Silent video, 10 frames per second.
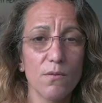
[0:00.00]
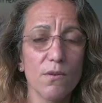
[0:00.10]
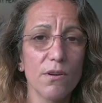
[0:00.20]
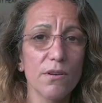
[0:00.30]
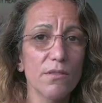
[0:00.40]

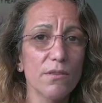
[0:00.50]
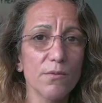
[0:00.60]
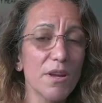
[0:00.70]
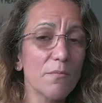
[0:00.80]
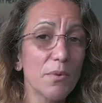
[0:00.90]
or
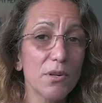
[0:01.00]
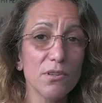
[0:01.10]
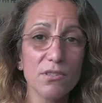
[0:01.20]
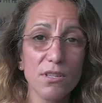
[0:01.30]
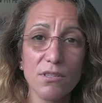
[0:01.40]
the right
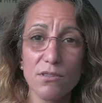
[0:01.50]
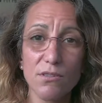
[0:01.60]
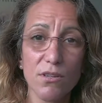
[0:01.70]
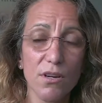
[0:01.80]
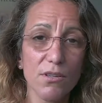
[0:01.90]
person
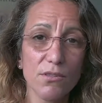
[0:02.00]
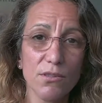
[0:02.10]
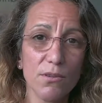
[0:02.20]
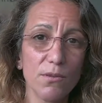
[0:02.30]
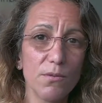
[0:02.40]
to talk
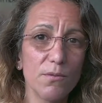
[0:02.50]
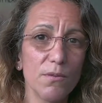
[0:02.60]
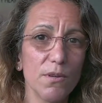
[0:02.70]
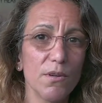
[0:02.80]
to,